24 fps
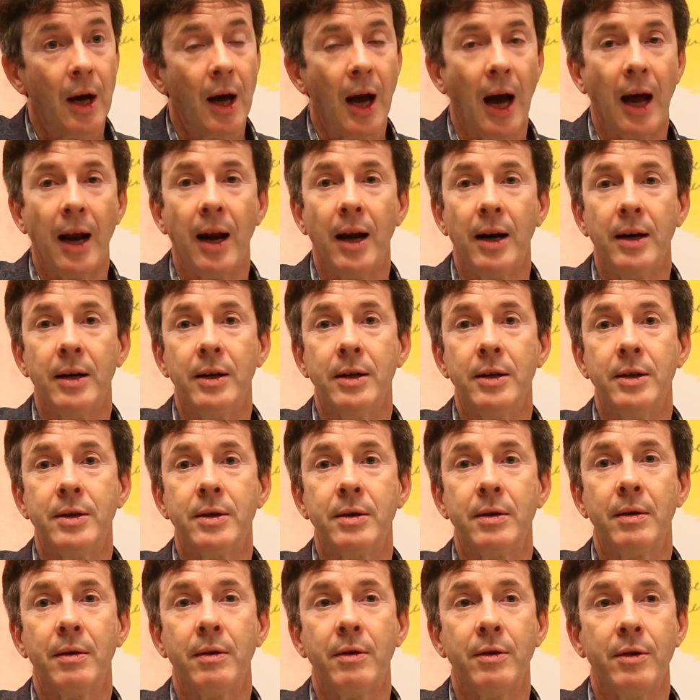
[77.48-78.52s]
And
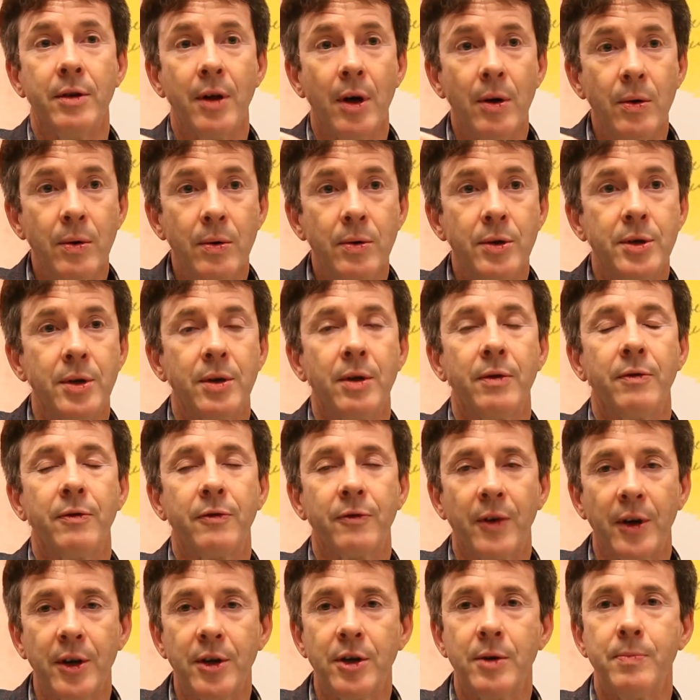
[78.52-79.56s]
those are the
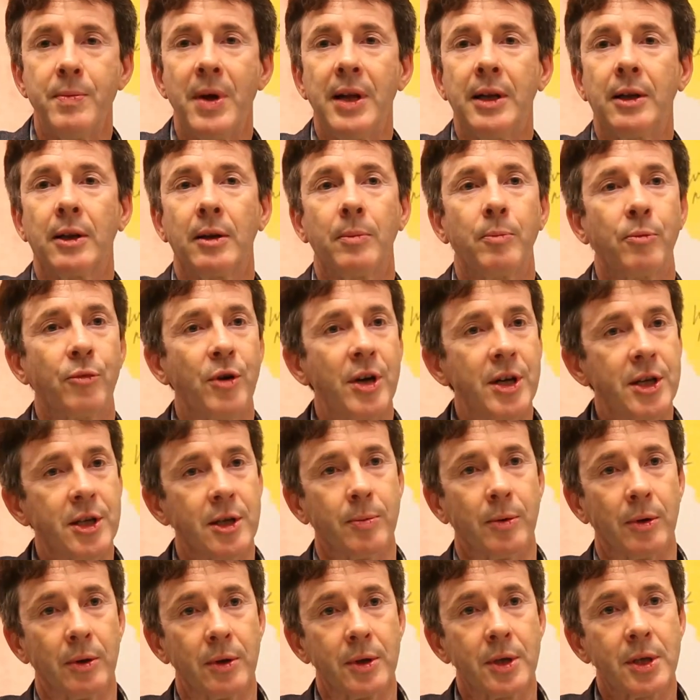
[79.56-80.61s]
fundamental
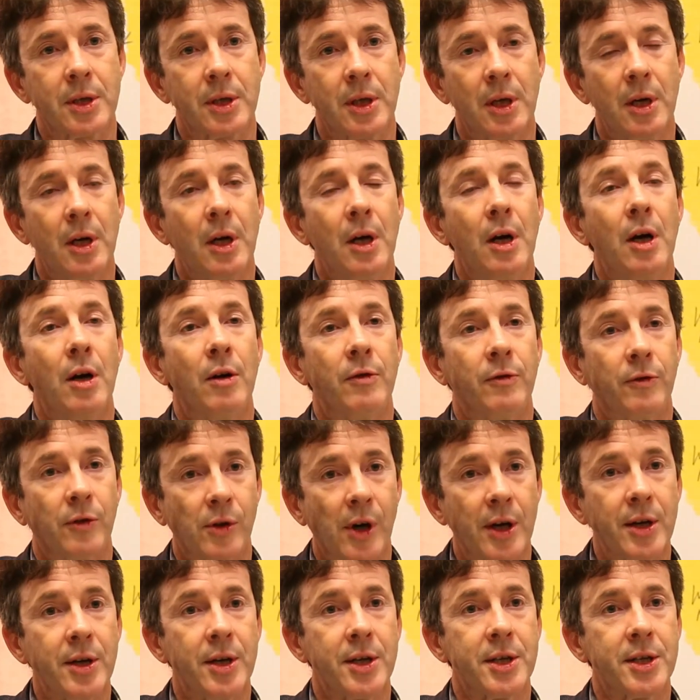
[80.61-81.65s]
principles for
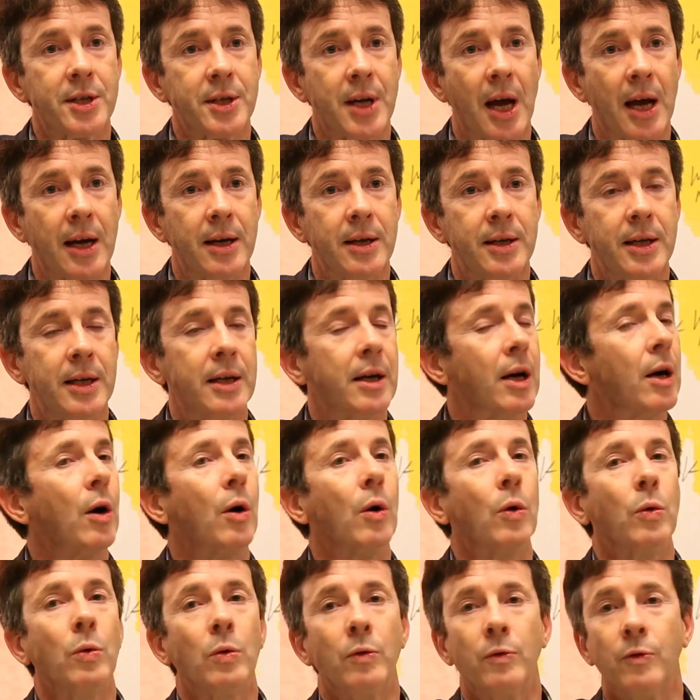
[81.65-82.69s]
understanding a
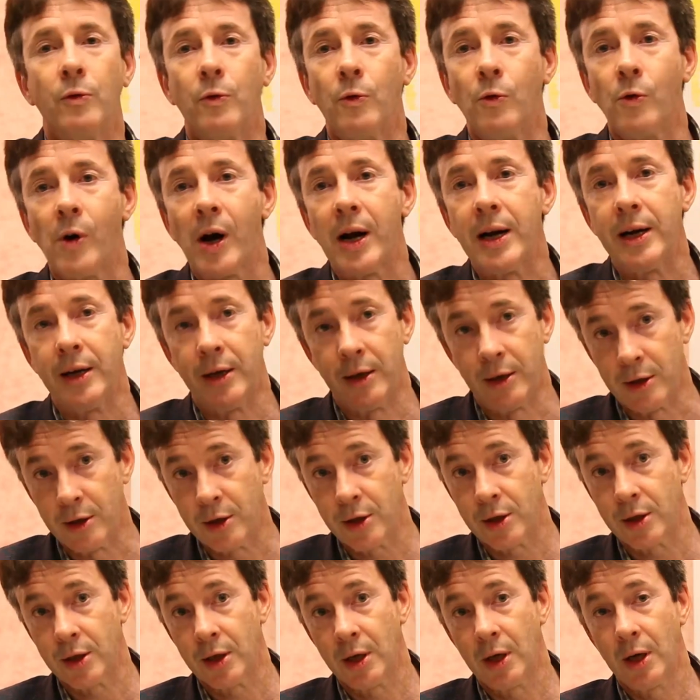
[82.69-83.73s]
whole
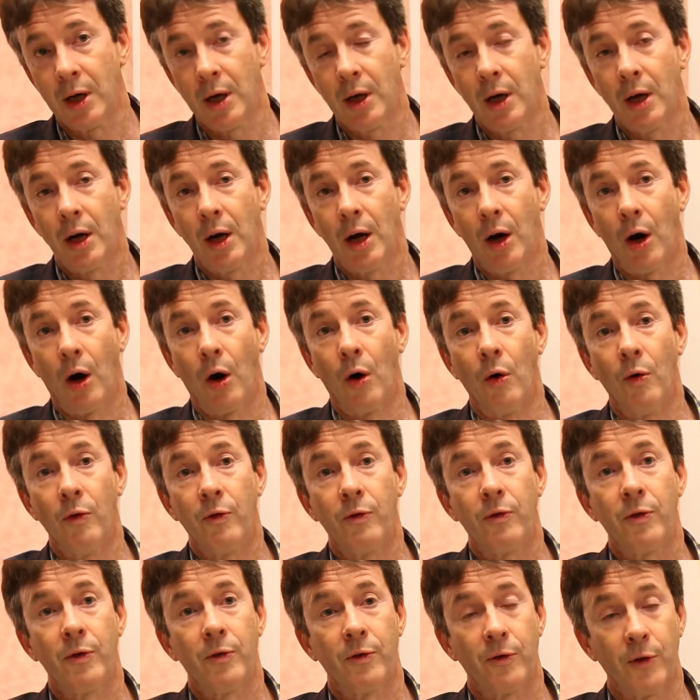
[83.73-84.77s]
range of
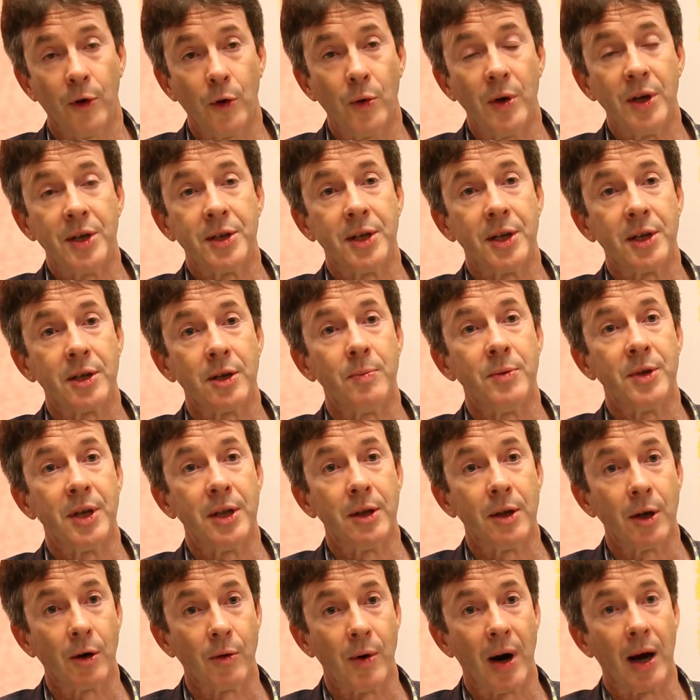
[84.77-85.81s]
fluid systems
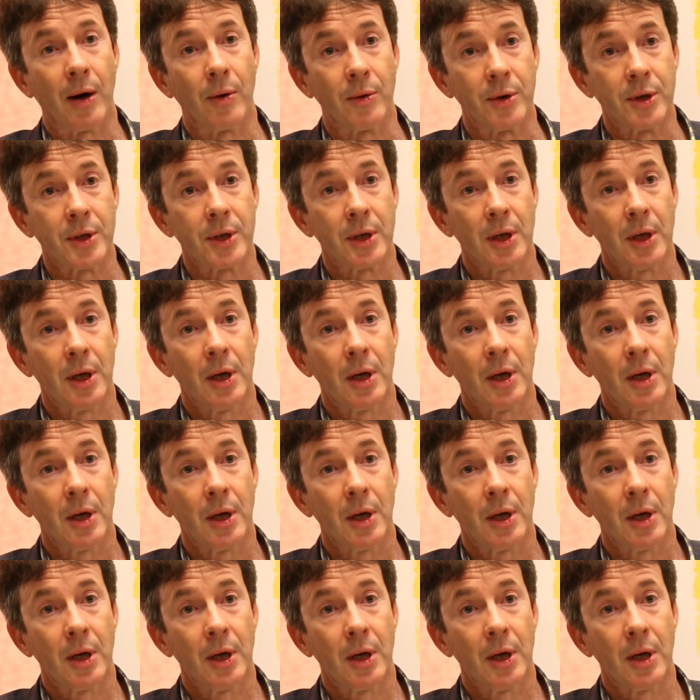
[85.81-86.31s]
in the ground.